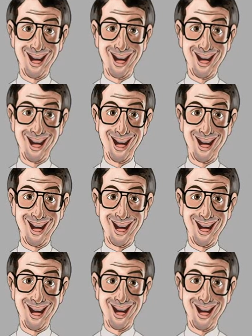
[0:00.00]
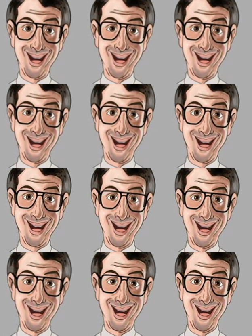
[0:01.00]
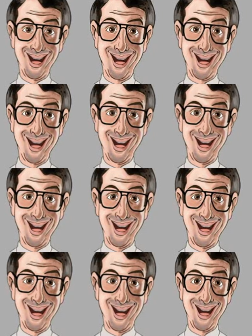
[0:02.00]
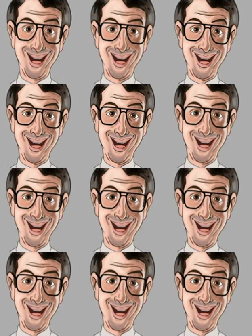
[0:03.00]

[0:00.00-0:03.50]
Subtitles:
(silence)